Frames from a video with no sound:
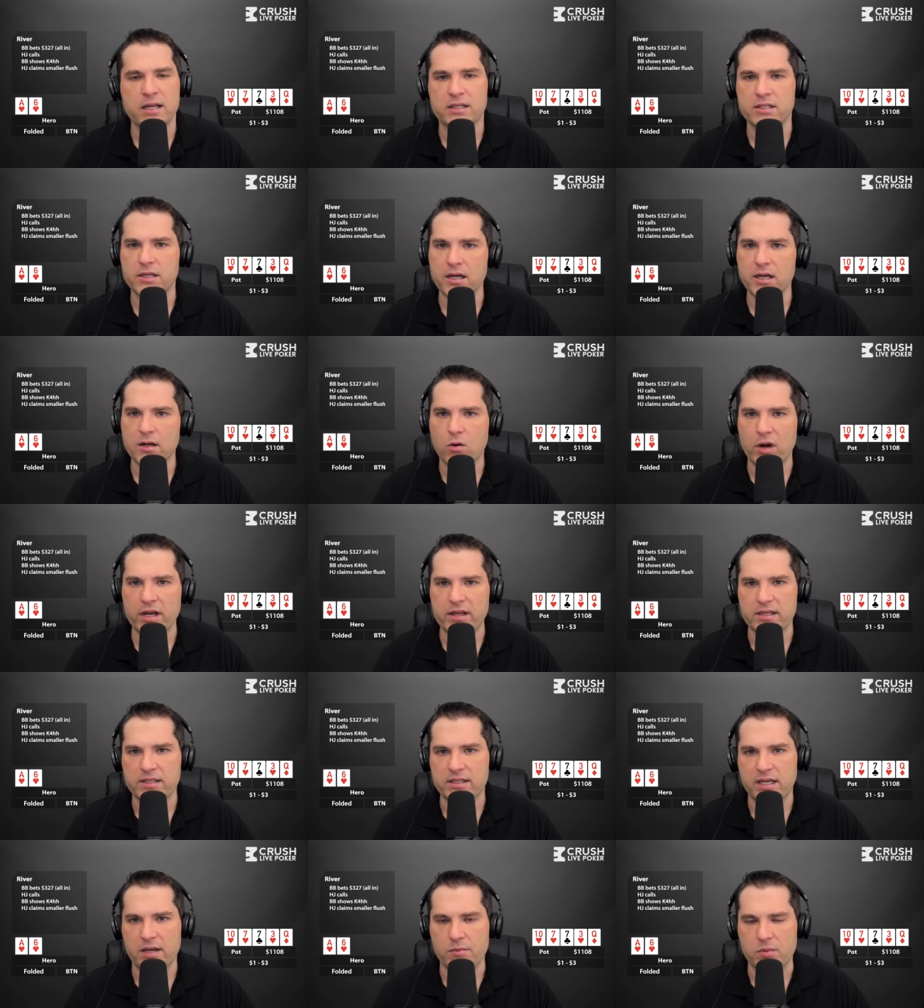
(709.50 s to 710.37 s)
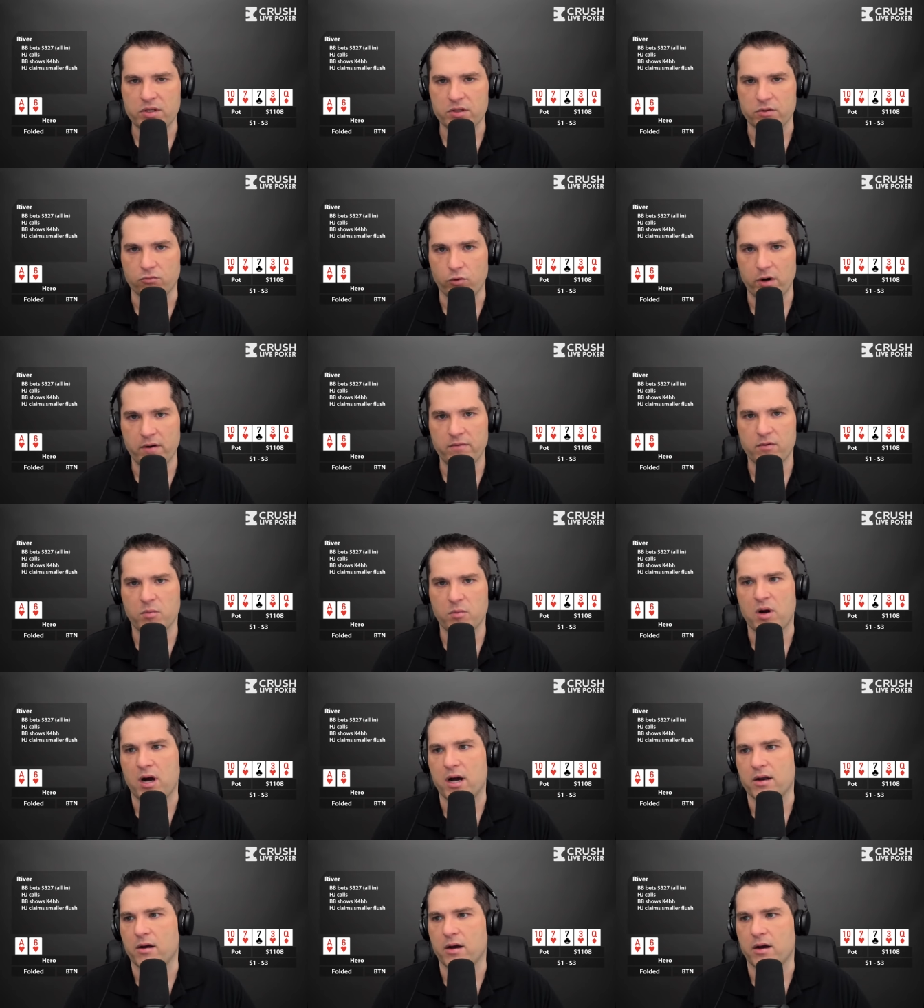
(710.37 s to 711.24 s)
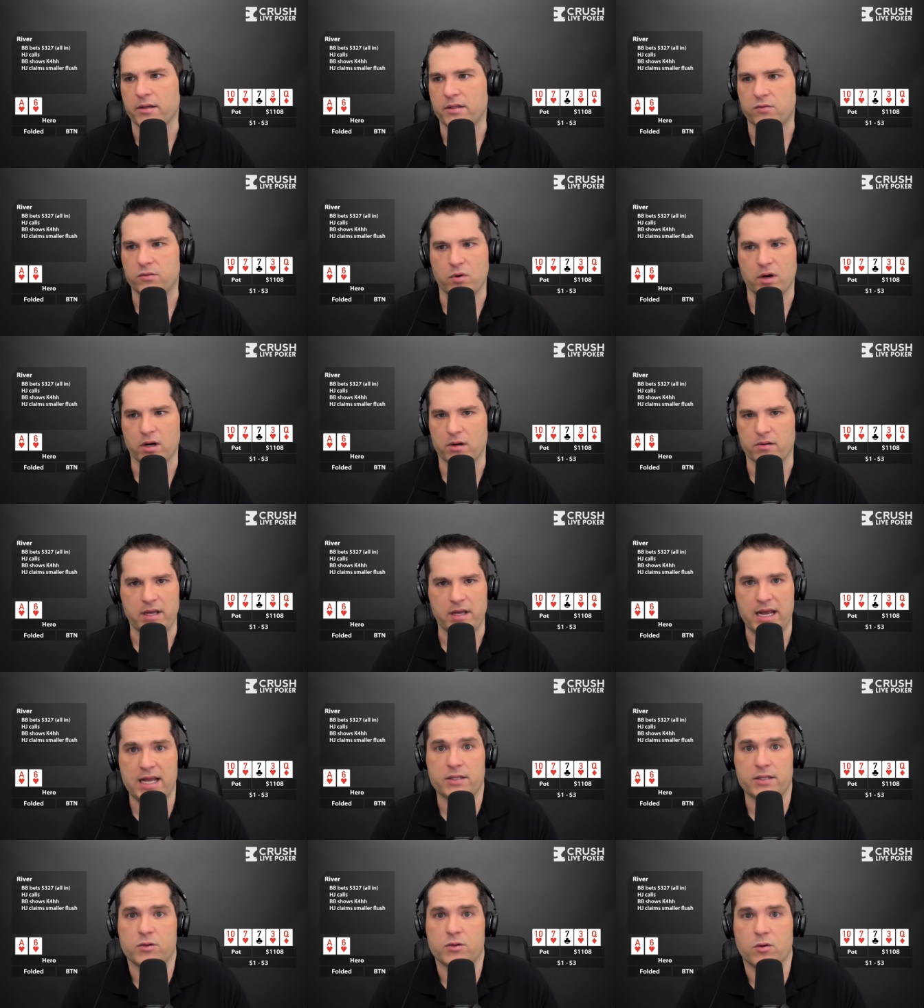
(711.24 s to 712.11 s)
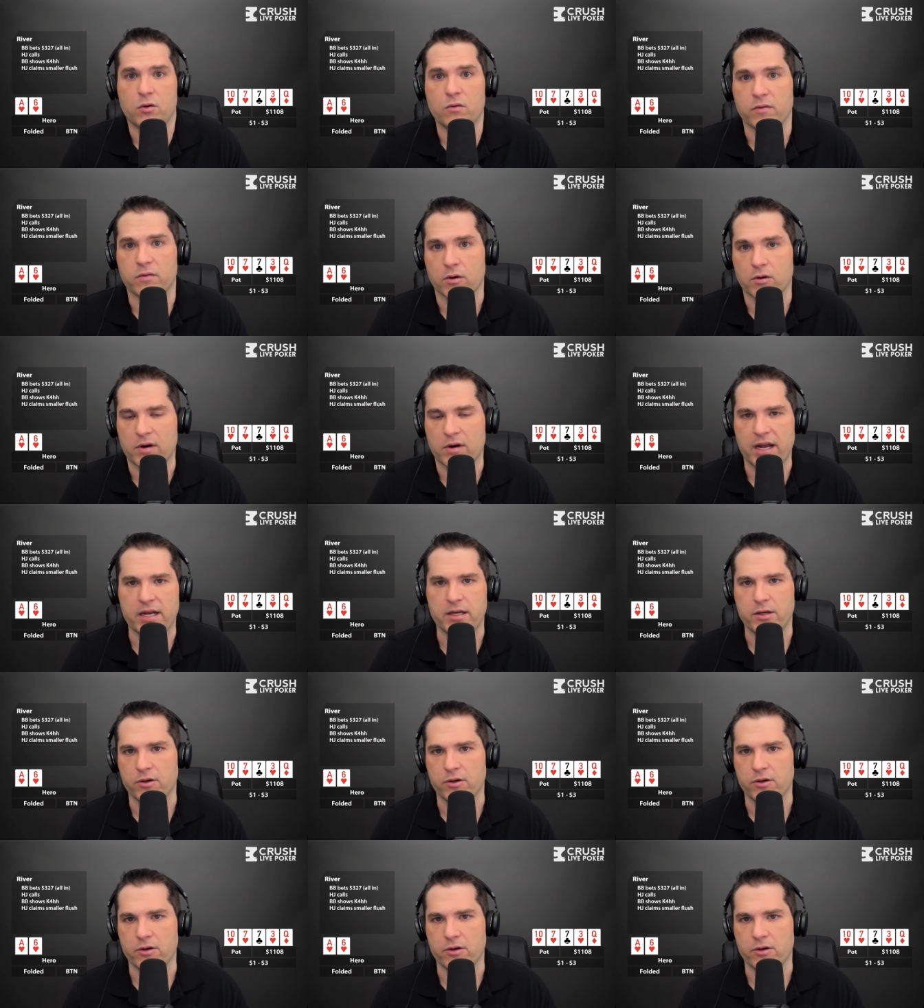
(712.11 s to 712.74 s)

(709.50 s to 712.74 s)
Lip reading: it's not quite the same as river pot odds where the hand's over, right?